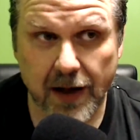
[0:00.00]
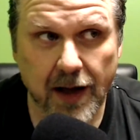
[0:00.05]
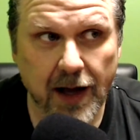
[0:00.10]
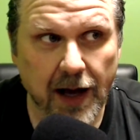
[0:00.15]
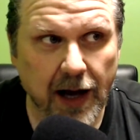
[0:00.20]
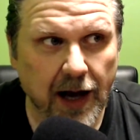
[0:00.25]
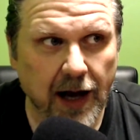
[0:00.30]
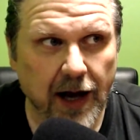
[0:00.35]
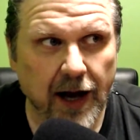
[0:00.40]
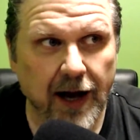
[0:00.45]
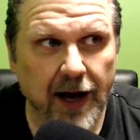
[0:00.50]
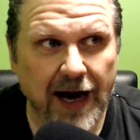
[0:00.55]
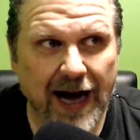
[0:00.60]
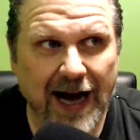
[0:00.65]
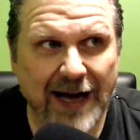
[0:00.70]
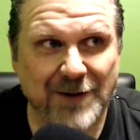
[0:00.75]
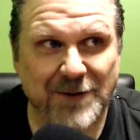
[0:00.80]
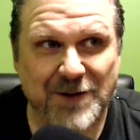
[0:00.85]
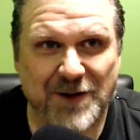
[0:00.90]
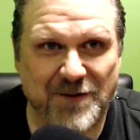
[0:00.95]
I
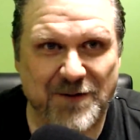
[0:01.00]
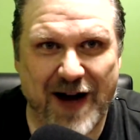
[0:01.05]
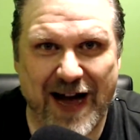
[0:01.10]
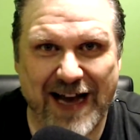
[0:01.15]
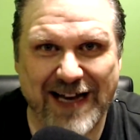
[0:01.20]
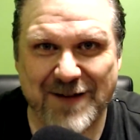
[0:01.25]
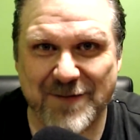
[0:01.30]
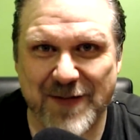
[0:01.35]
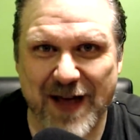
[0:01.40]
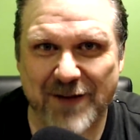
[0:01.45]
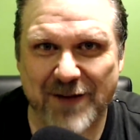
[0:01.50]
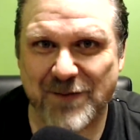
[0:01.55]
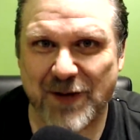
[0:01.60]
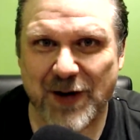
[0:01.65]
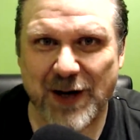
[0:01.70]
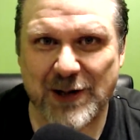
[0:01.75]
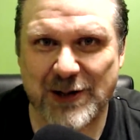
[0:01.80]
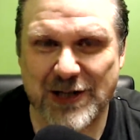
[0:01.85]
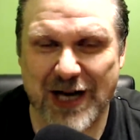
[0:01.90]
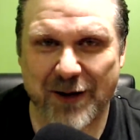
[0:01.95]
don't know why I give that
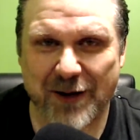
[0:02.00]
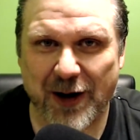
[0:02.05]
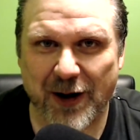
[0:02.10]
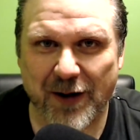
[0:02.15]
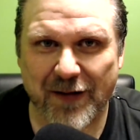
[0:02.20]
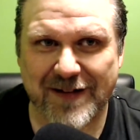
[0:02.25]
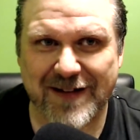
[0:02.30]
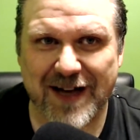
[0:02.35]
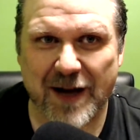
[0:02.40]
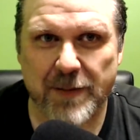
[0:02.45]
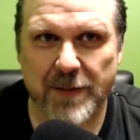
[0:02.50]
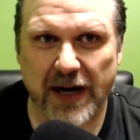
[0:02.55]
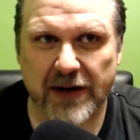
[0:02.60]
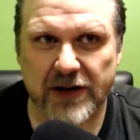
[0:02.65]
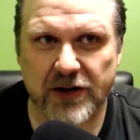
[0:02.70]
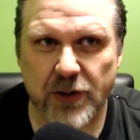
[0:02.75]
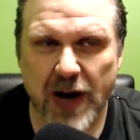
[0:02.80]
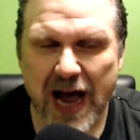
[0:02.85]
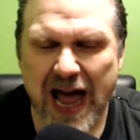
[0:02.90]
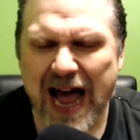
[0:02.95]
fucking shout out all the time, but I do.